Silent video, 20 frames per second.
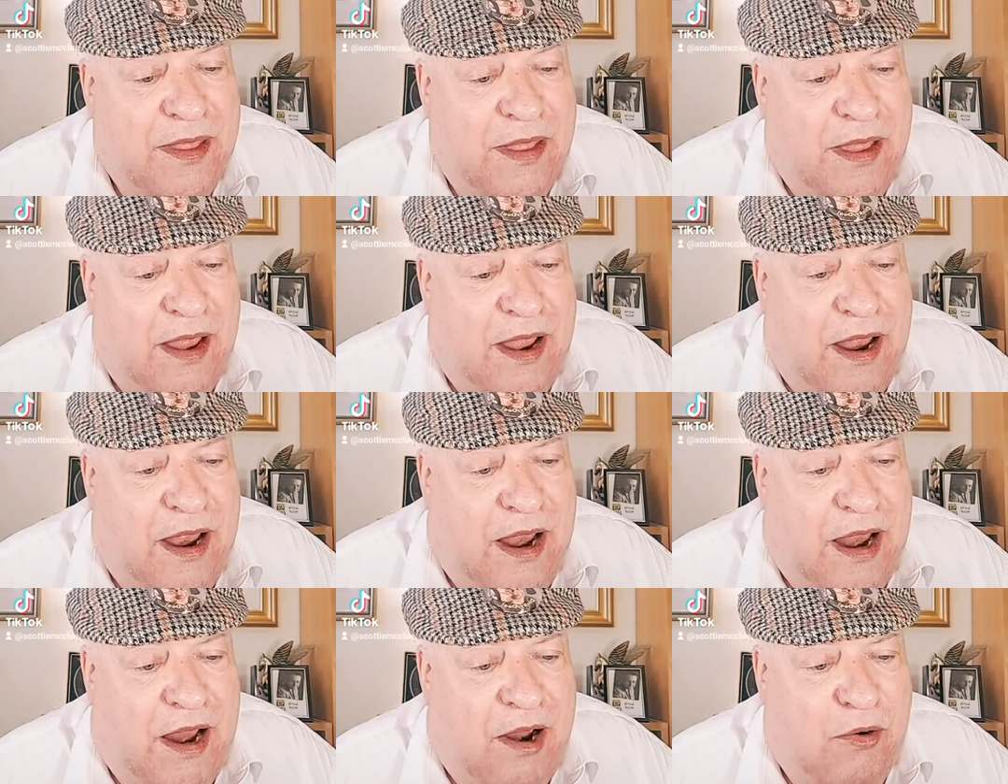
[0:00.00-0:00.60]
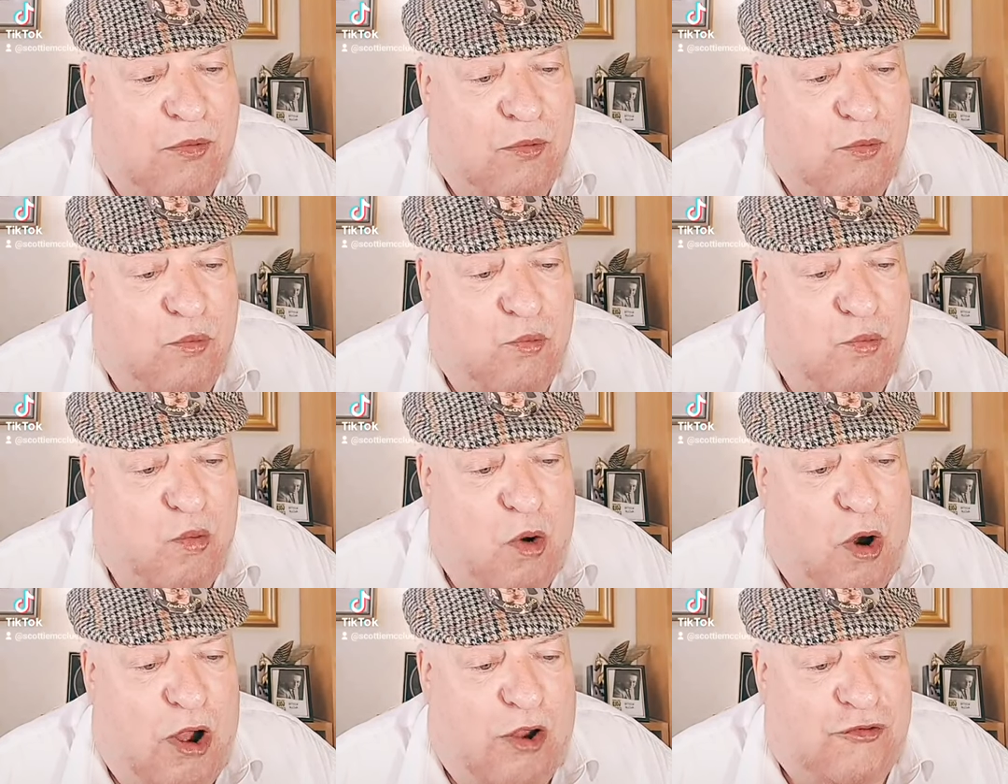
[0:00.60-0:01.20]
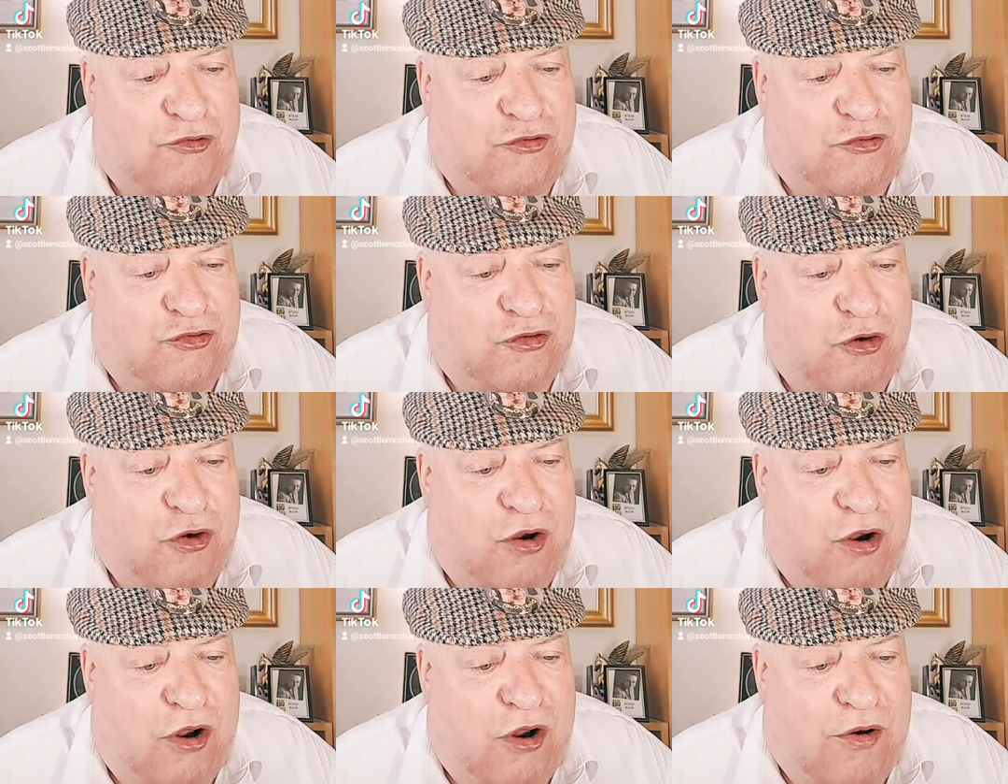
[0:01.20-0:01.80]
Uh, what's
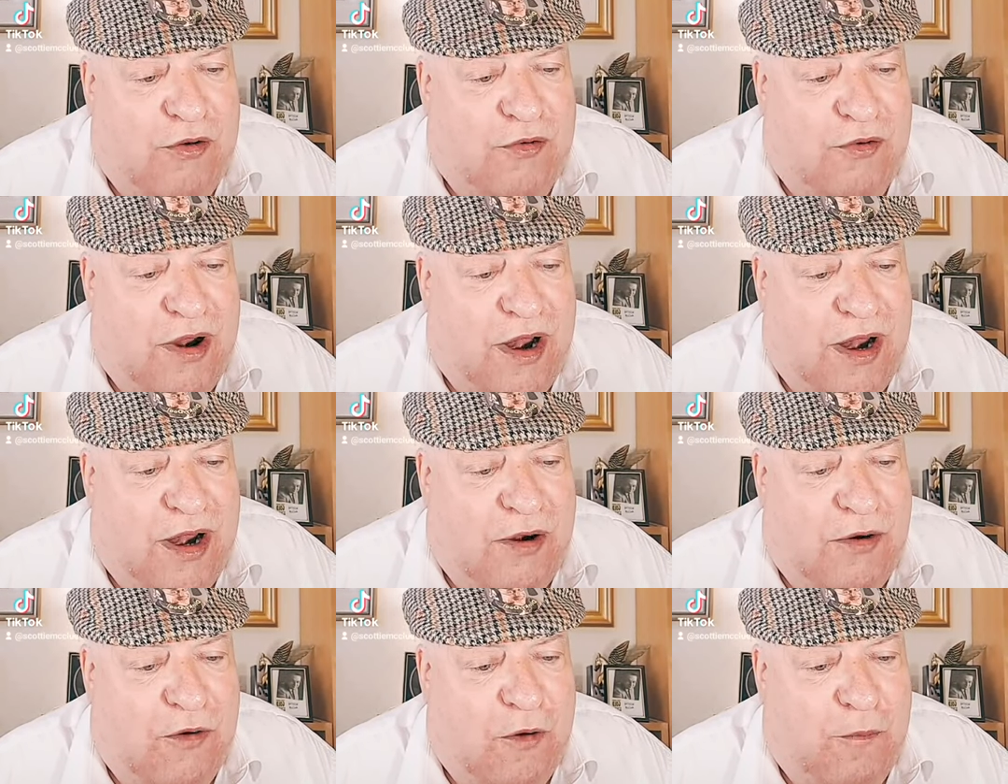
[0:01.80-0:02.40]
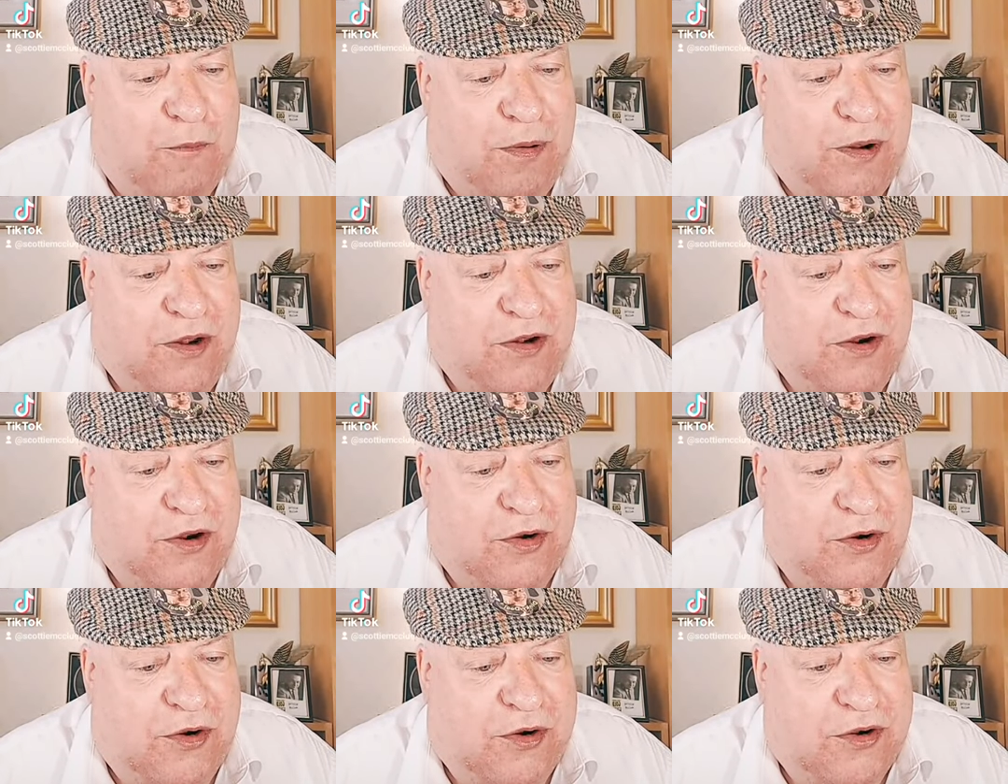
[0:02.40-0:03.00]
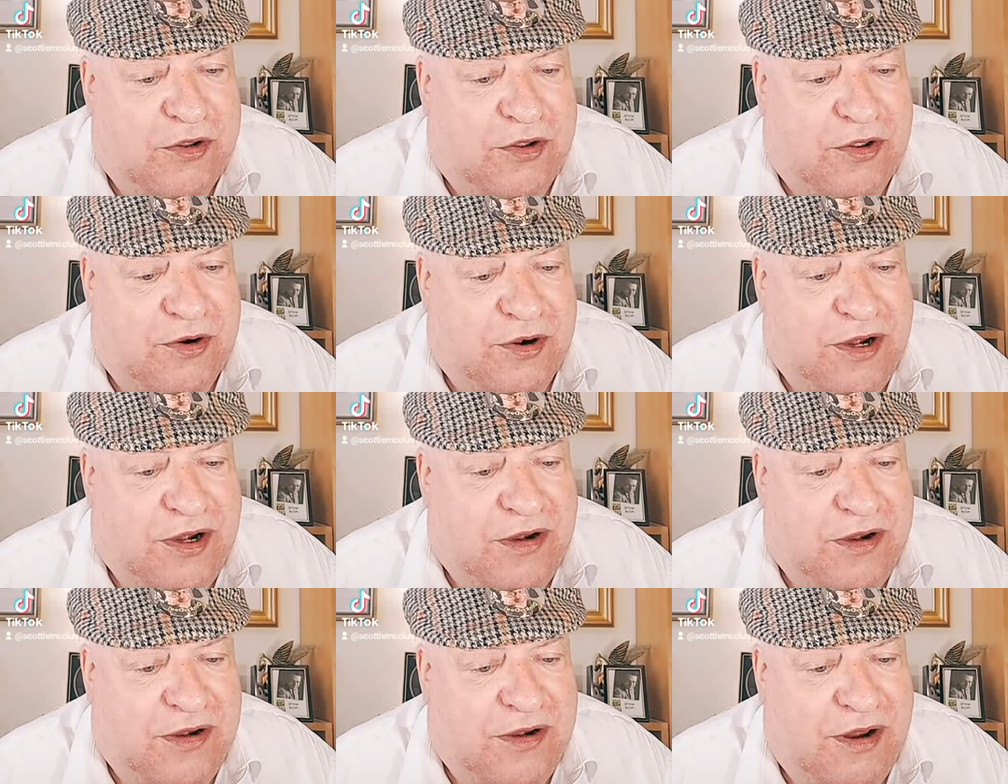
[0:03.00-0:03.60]
your uh, opinion on
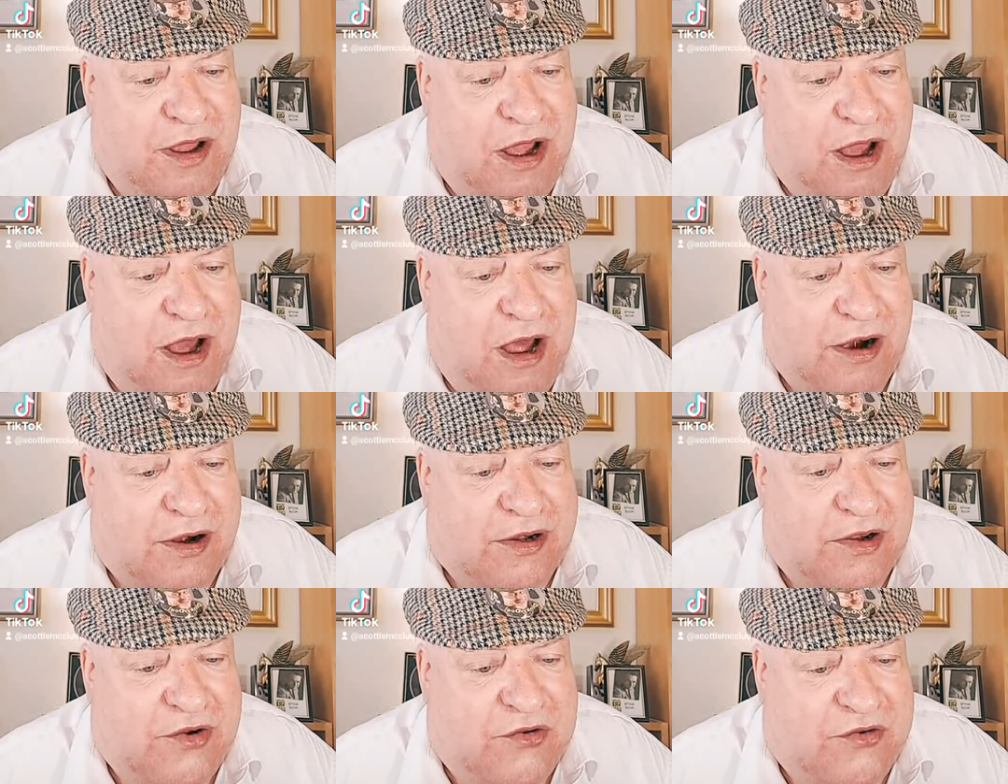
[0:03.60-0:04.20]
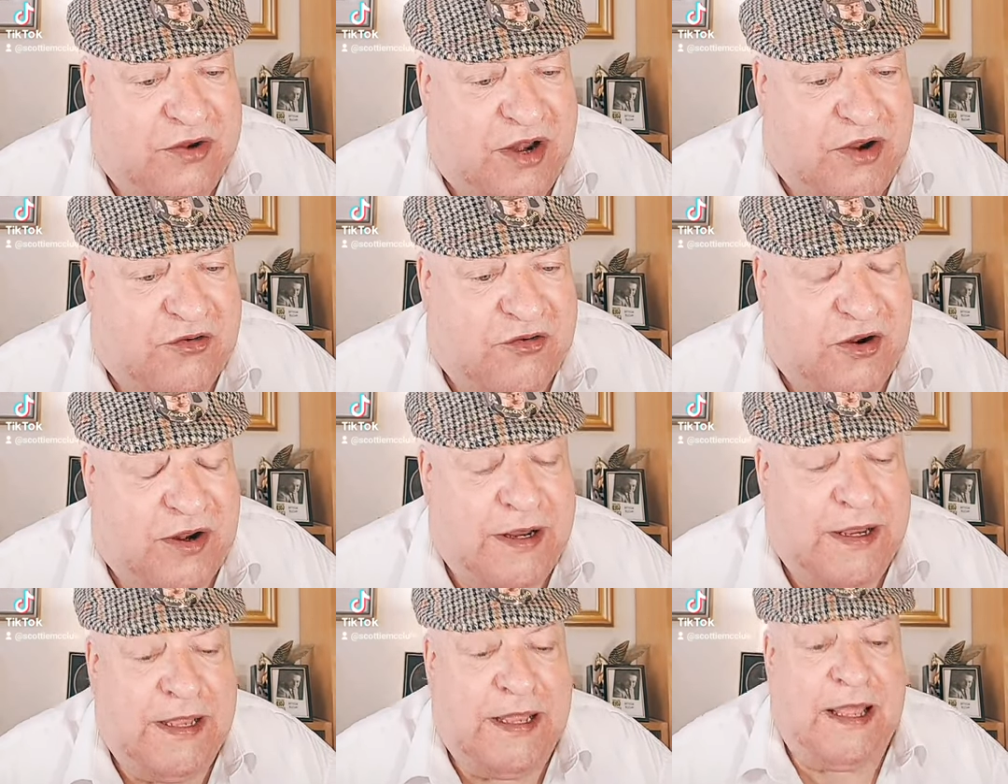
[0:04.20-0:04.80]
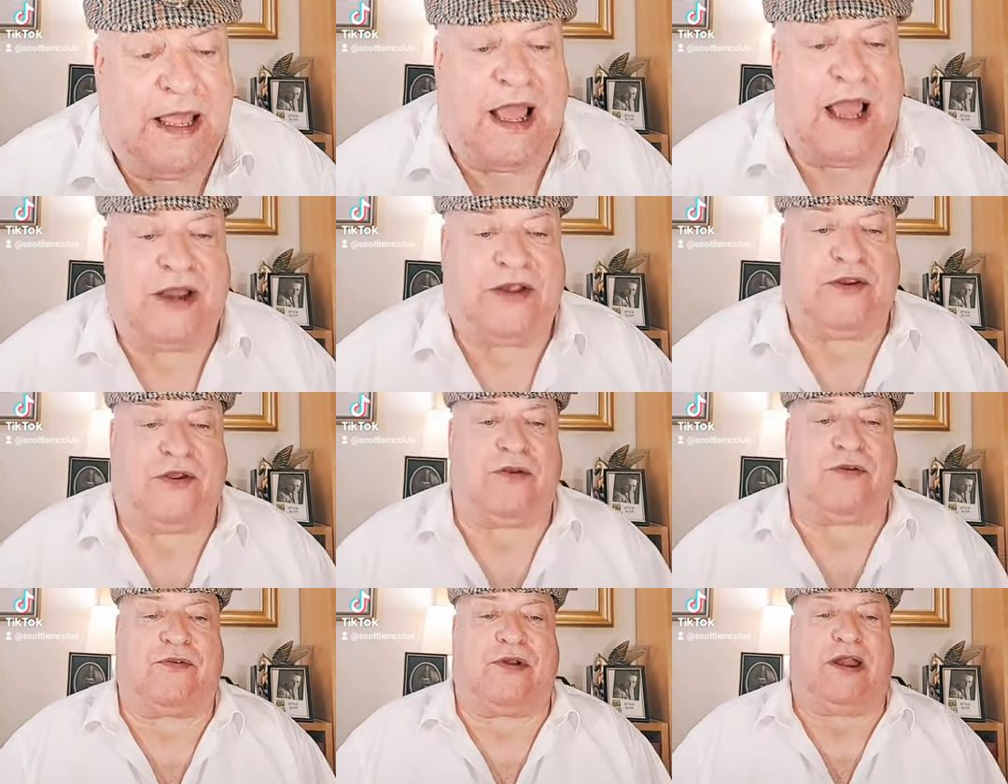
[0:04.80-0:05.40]
green architecture? I
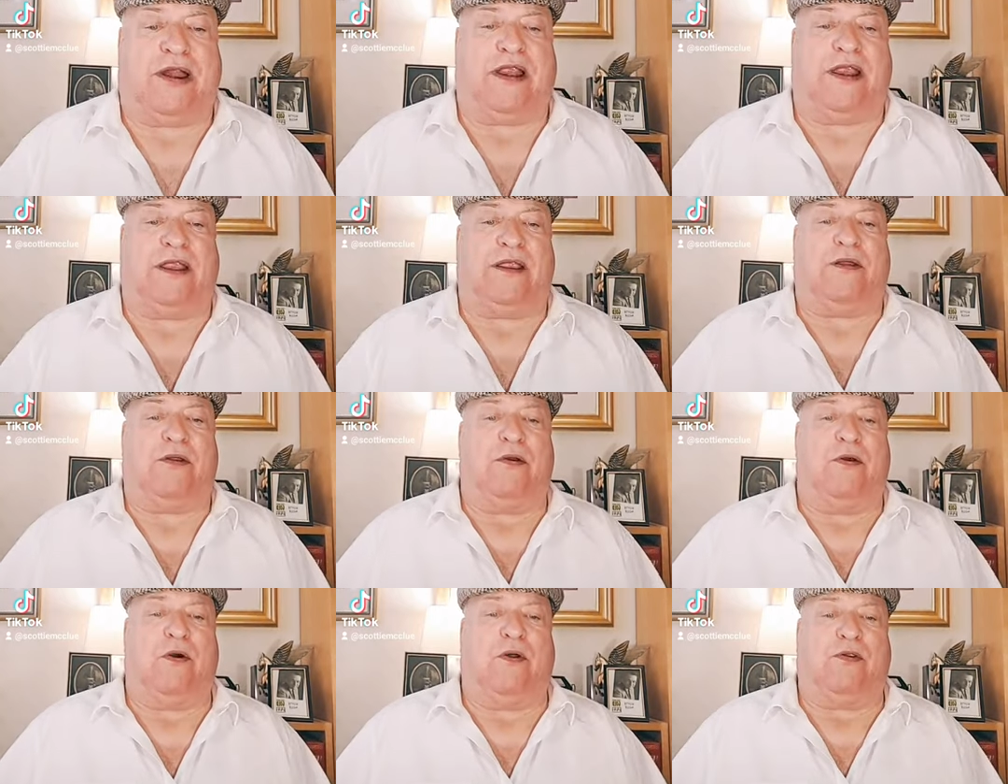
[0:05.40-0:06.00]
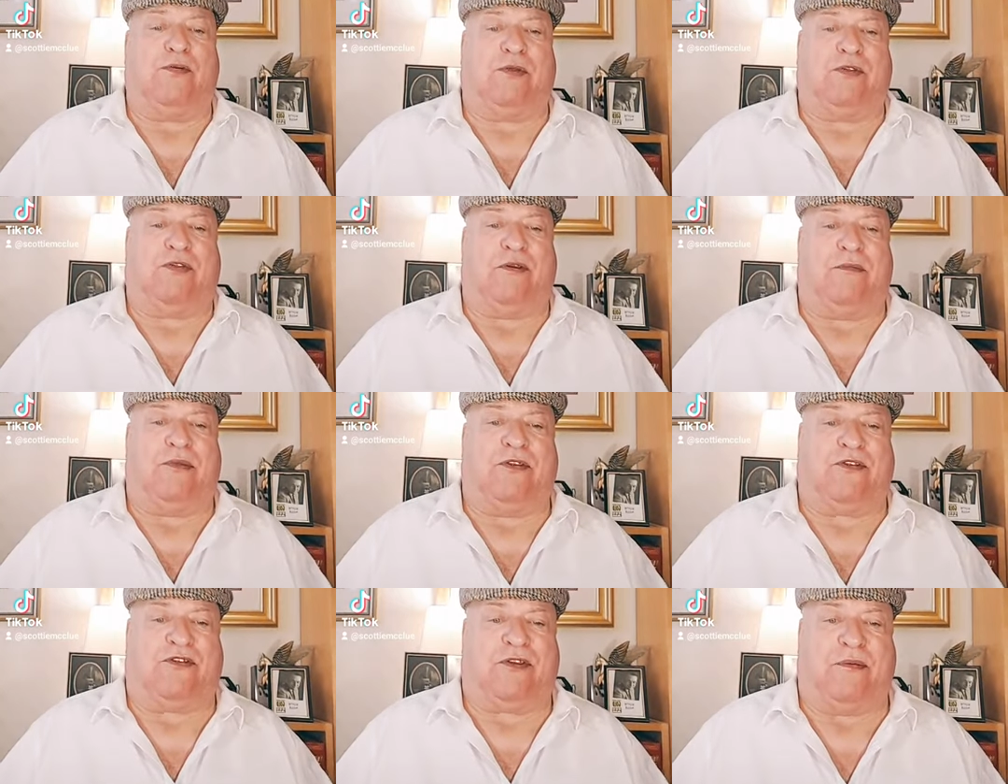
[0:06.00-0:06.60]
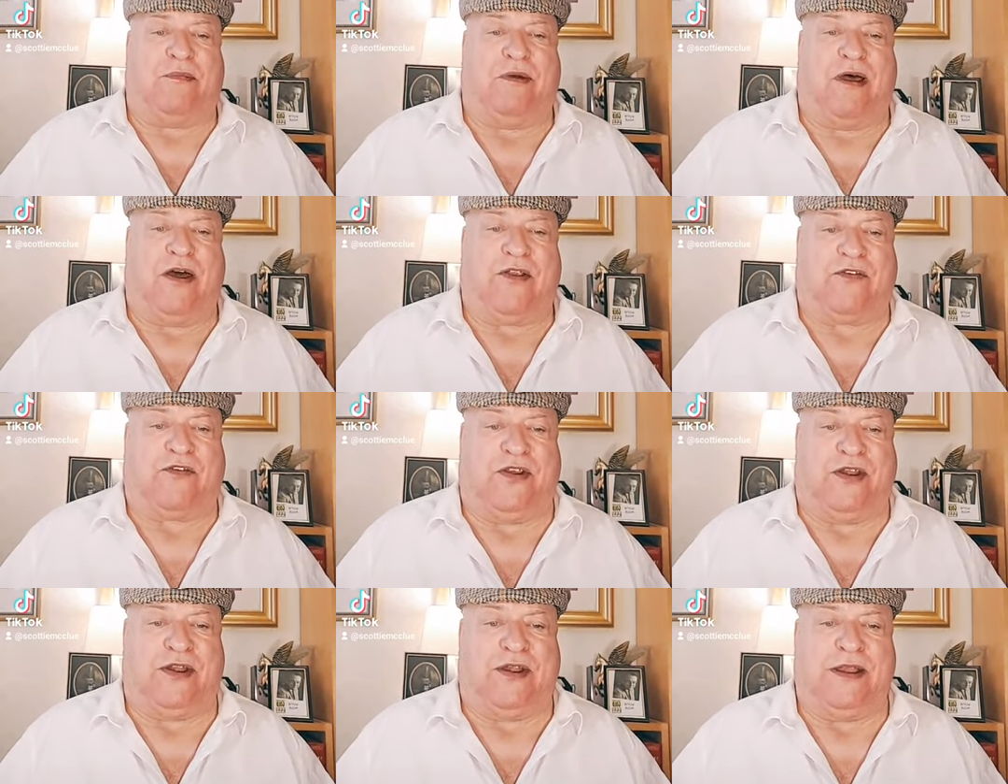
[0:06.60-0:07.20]
don't really hold with it, Mr.
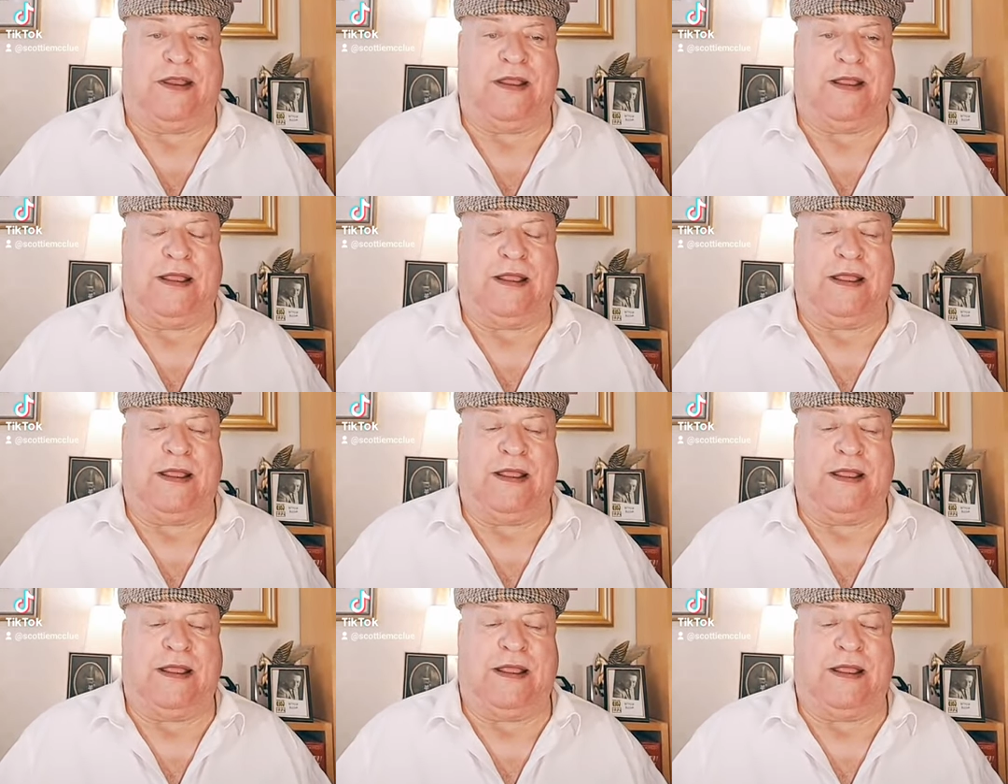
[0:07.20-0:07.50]
Martin.